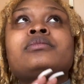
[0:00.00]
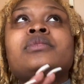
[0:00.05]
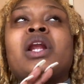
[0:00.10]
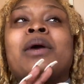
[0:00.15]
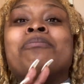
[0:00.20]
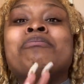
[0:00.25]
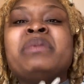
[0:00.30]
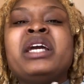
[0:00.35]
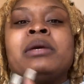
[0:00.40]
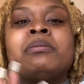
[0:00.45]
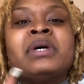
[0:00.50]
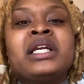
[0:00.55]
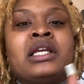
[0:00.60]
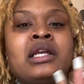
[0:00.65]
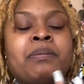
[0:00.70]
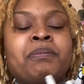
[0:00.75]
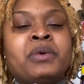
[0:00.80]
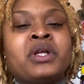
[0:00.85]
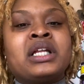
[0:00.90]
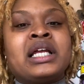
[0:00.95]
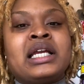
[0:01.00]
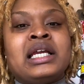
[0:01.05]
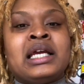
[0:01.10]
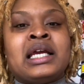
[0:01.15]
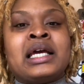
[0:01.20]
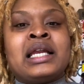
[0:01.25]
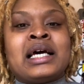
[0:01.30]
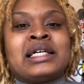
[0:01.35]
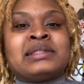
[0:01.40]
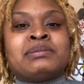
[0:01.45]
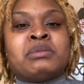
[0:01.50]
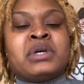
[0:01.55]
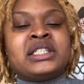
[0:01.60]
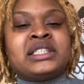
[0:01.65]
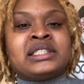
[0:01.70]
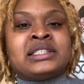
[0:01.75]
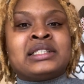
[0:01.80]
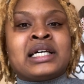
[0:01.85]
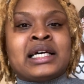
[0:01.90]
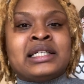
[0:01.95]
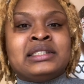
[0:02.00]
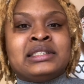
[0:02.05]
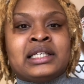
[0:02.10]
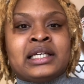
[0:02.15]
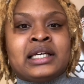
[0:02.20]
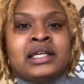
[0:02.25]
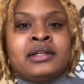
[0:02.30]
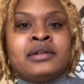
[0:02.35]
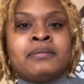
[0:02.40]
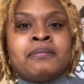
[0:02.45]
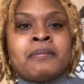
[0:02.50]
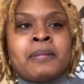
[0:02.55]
me manipulating it as much as I did,